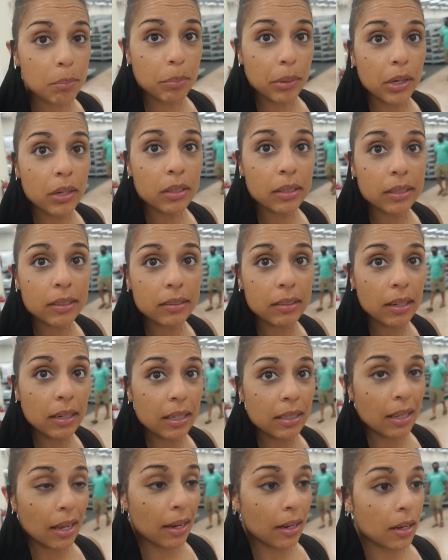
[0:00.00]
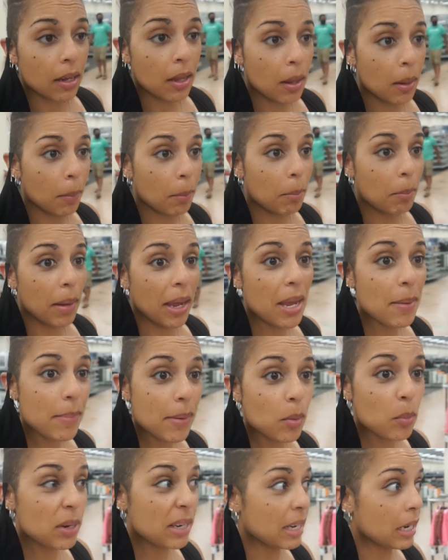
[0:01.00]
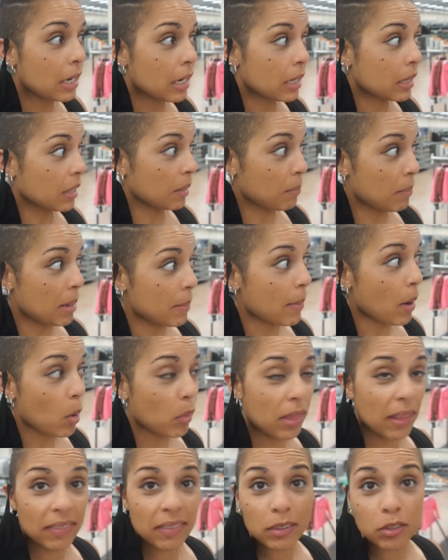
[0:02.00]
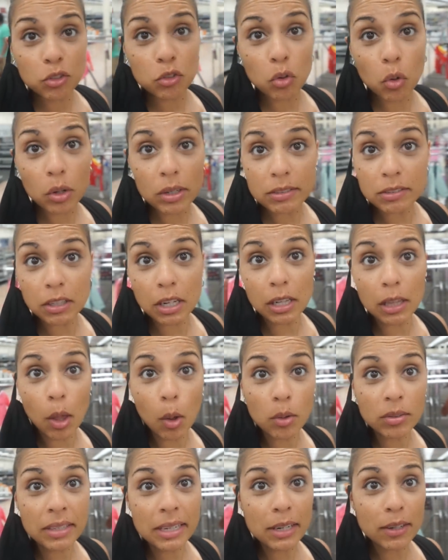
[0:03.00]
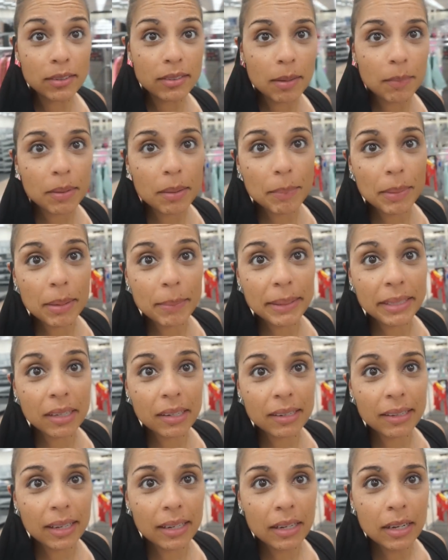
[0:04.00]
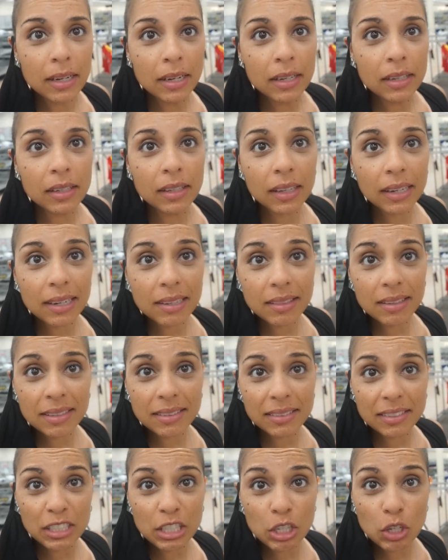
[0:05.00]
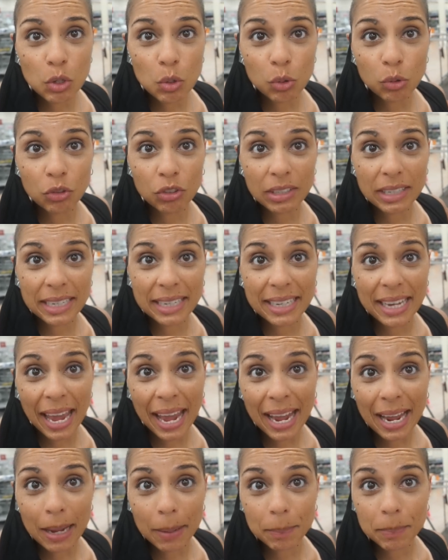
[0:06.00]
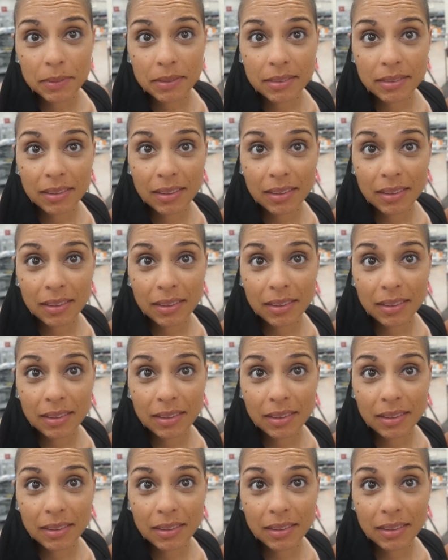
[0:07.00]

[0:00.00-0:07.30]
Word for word: Burlington and like, maybe we didn't get the memo that this store is closing or something, but I mean, look at it. Look at these huge gaps